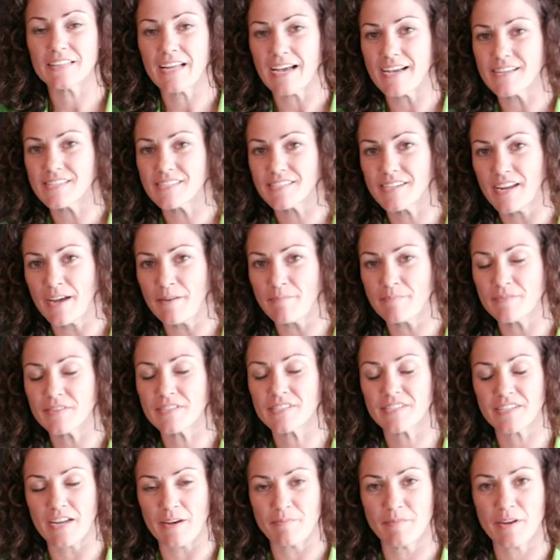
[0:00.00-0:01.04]
Last step,
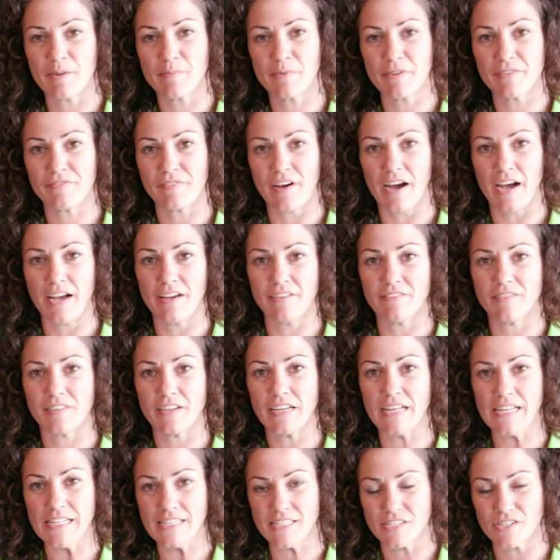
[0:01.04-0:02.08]
step number 5,
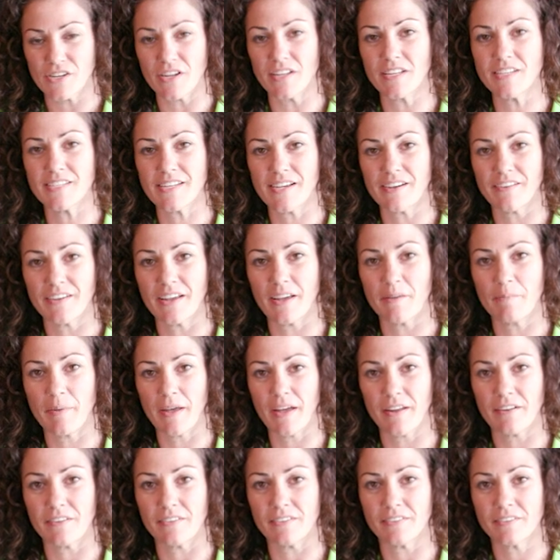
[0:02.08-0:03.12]
install a tailgate
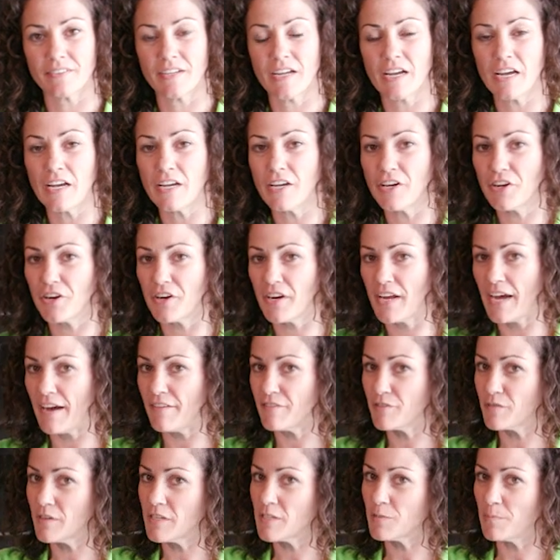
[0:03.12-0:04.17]
panel. You're going to
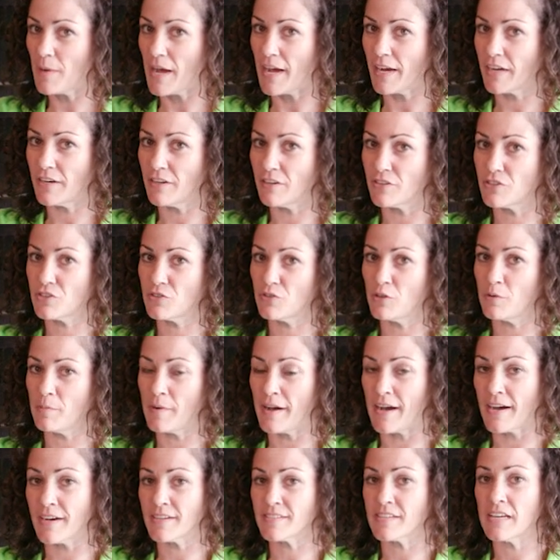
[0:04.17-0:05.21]
have to reach back in your
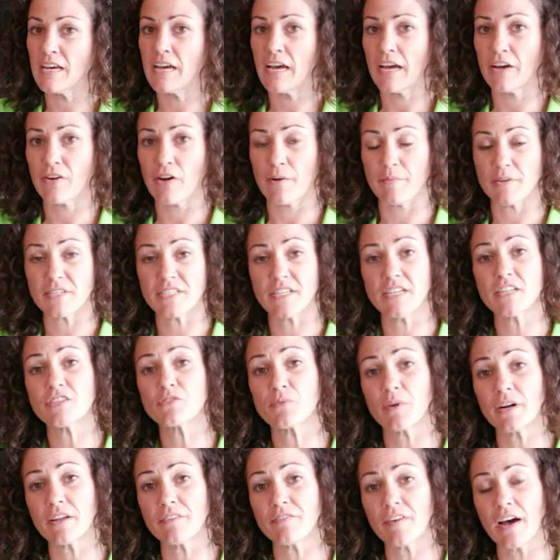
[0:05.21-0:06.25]
toolbox and grab a
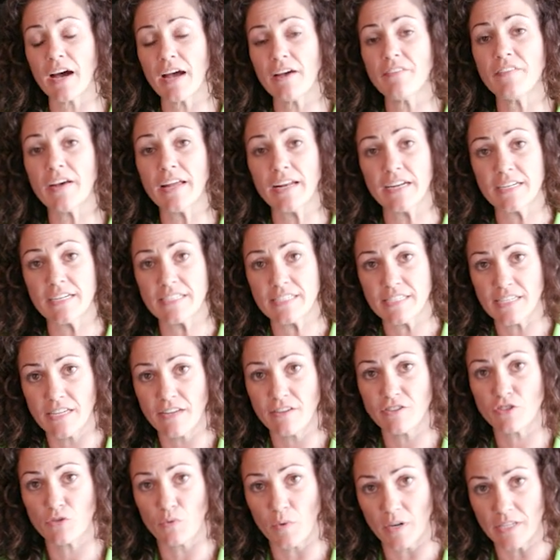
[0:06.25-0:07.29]
T25 and a
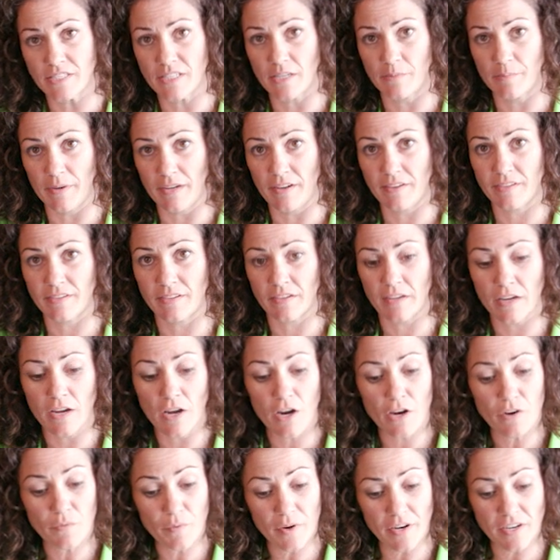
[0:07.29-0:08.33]
T20 bit.
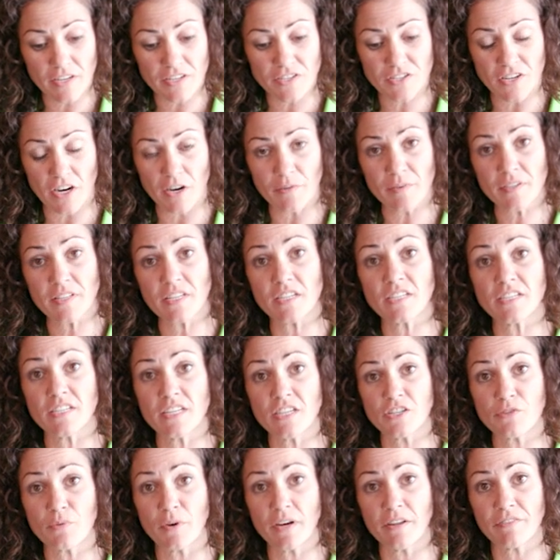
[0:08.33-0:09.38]
We're going to start with the
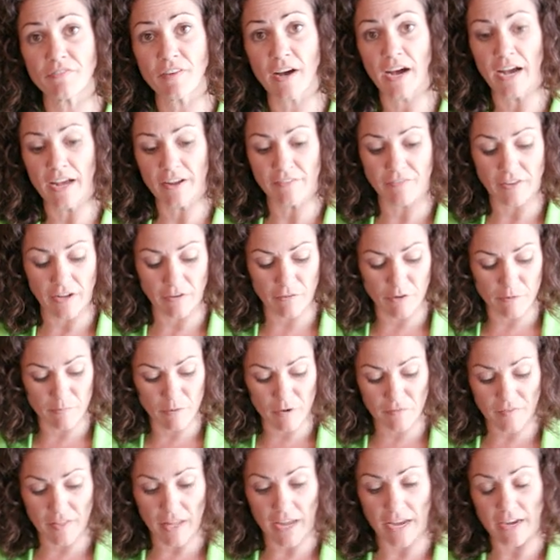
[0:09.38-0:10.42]
T25 and
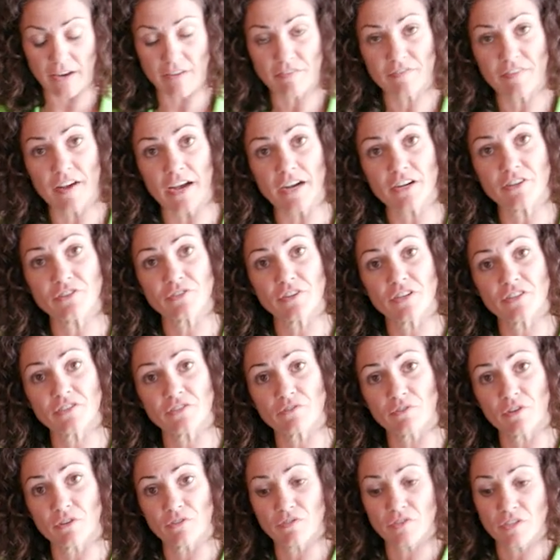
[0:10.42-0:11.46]
remove the 8 factory
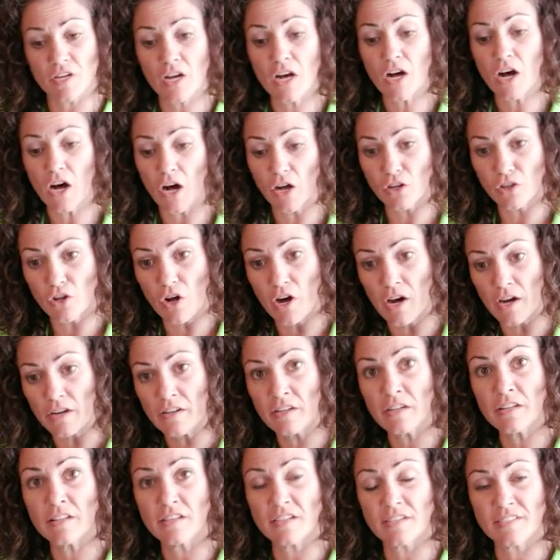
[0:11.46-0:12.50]
screws
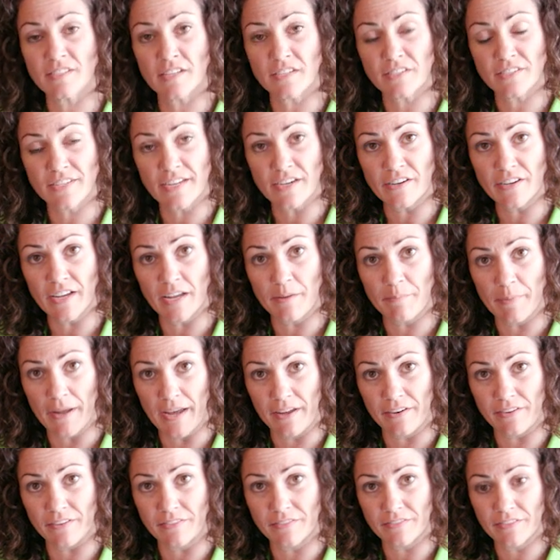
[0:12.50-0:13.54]
along the tailgate
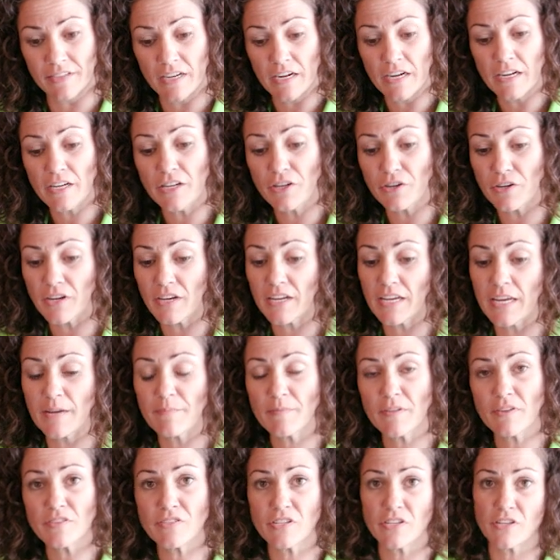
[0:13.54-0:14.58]
panel. You can
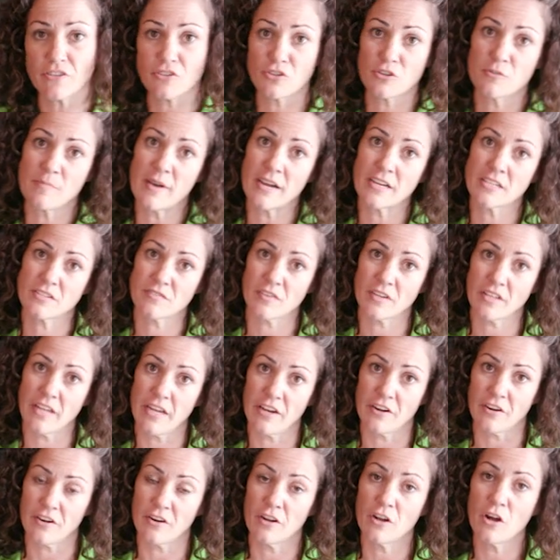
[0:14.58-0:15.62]
keep those in your toolbox for
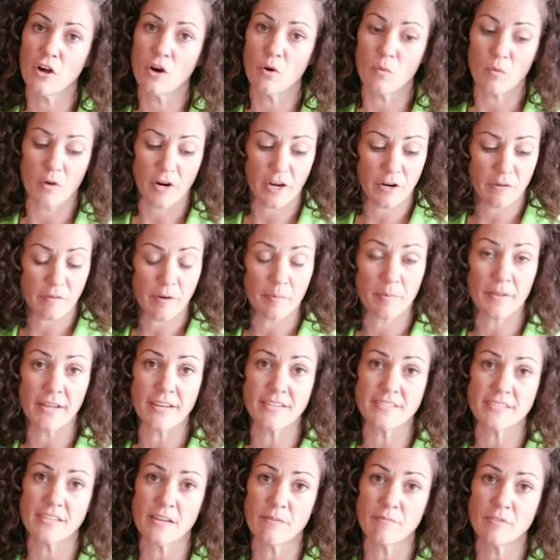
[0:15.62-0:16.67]
later. We're going to
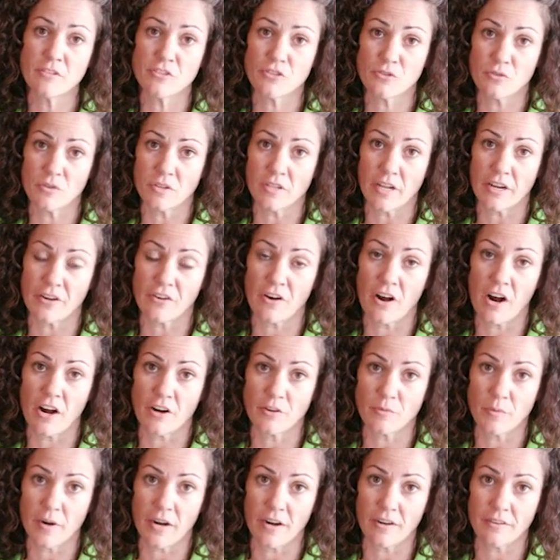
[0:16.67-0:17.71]
replace them with DualLiner
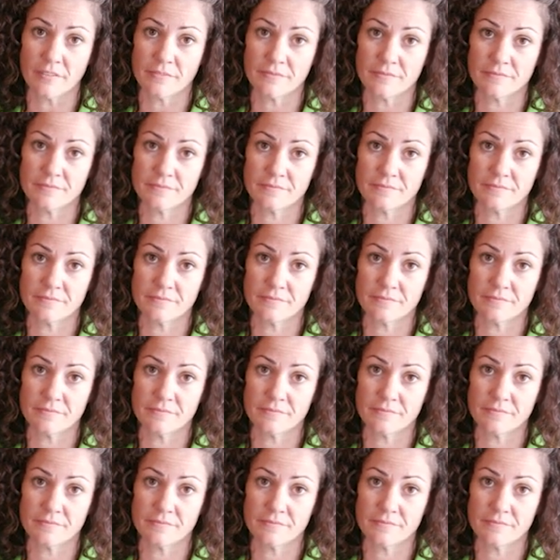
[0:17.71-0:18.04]
hardware.